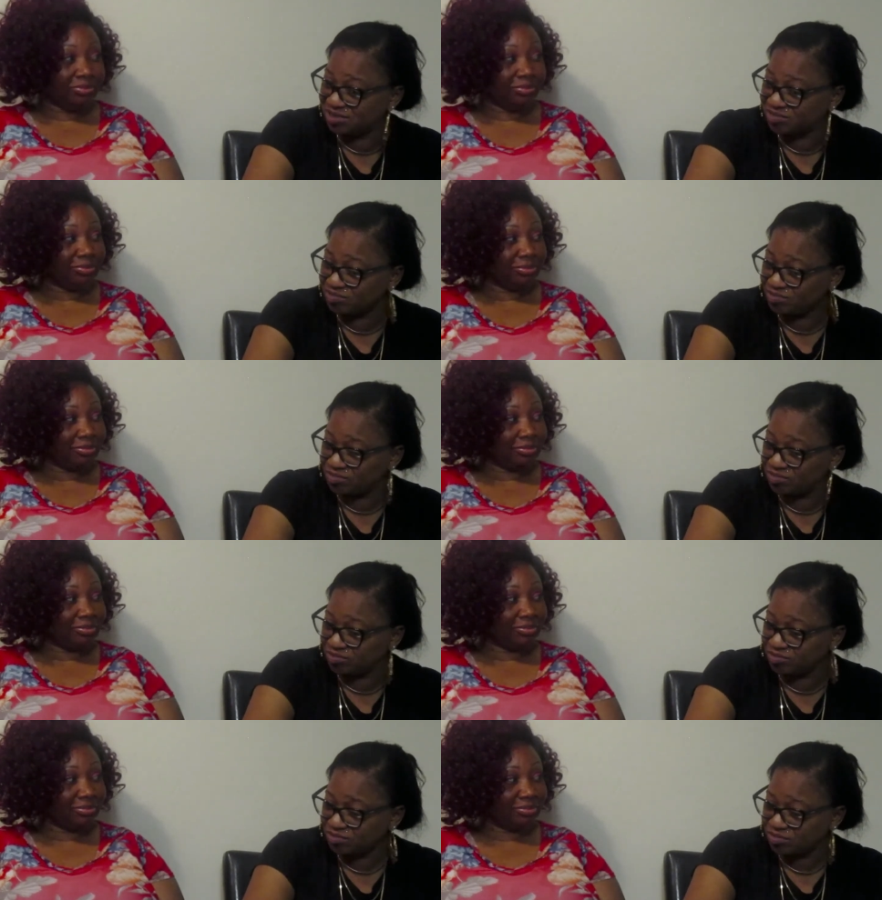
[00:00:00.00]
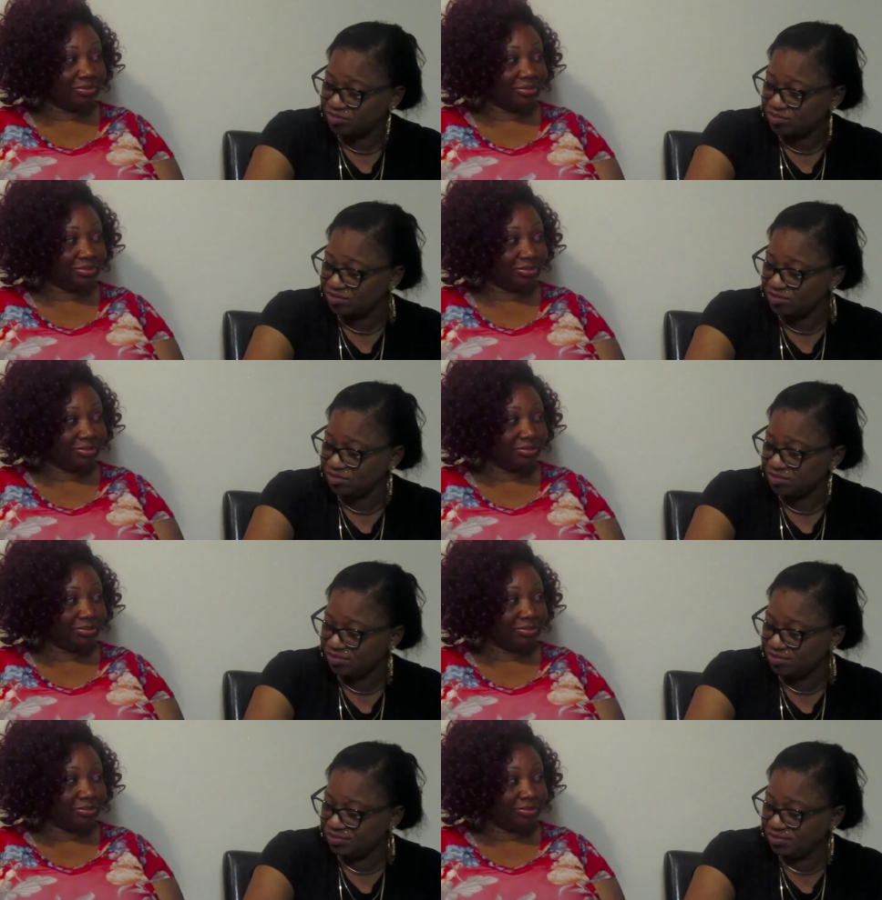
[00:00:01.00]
(silence)